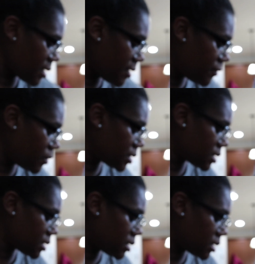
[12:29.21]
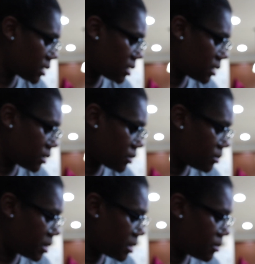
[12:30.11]
for it to look a little
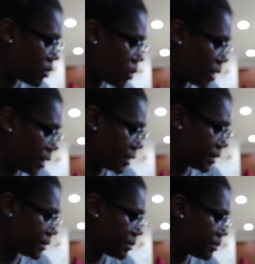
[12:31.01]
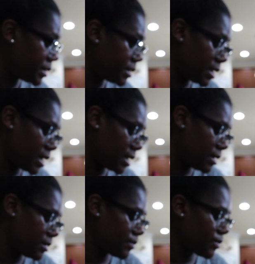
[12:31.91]
bit more put
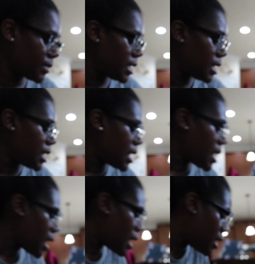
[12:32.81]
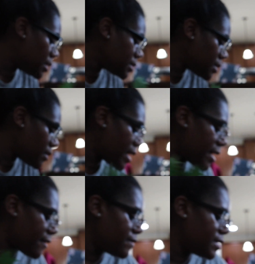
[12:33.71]
together. I also
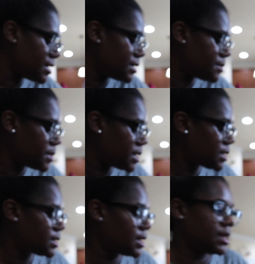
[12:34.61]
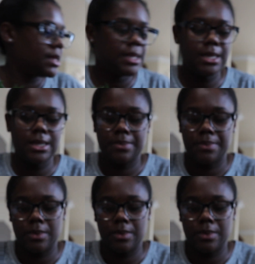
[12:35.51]
have these picks, and these